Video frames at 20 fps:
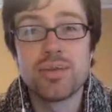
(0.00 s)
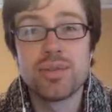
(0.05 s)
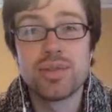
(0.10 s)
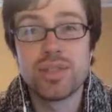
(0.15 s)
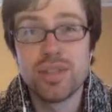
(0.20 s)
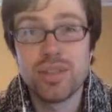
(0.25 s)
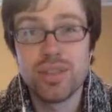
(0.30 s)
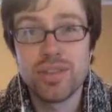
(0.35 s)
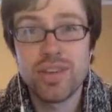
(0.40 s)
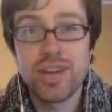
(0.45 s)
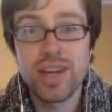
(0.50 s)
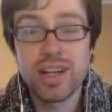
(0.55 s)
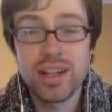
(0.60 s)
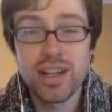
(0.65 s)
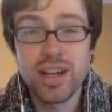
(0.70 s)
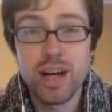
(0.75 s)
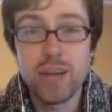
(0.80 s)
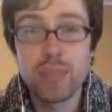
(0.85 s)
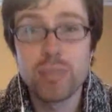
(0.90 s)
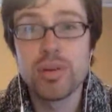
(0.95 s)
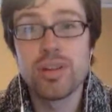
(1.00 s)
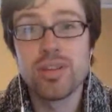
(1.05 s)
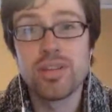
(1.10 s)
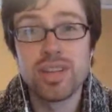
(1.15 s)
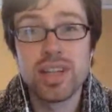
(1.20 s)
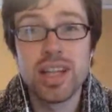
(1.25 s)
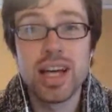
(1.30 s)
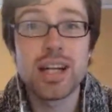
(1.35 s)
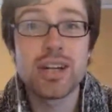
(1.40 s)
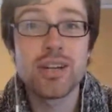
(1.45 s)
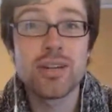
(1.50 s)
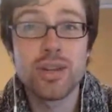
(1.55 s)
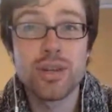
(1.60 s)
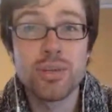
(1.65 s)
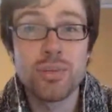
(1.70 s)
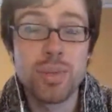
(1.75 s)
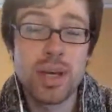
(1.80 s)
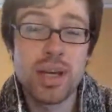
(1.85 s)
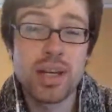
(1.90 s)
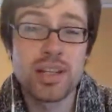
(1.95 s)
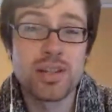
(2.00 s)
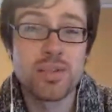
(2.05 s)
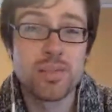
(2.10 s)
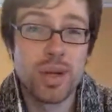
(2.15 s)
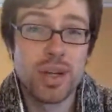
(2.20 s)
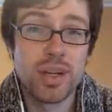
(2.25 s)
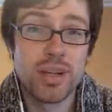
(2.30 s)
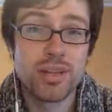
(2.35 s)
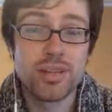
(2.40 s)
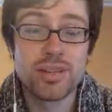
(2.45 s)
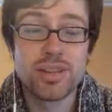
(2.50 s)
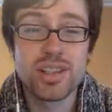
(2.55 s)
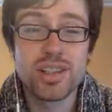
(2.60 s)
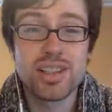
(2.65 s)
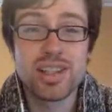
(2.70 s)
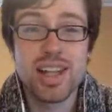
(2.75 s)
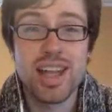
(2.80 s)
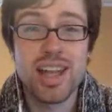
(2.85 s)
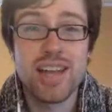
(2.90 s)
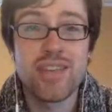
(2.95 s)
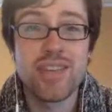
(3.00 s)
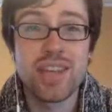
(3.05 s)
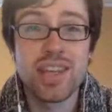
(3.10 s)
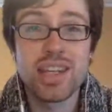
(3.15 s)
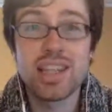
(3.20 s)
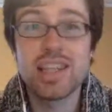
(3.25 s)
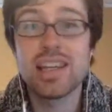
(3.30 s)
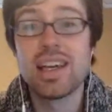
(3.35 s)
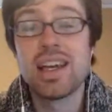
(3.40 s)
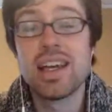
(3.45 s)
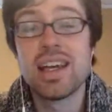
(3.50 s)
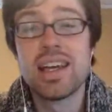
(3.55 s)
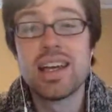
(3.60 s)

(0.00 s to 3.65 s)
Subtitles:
they've got a couple of lottery picks. Baylor doesn't have any.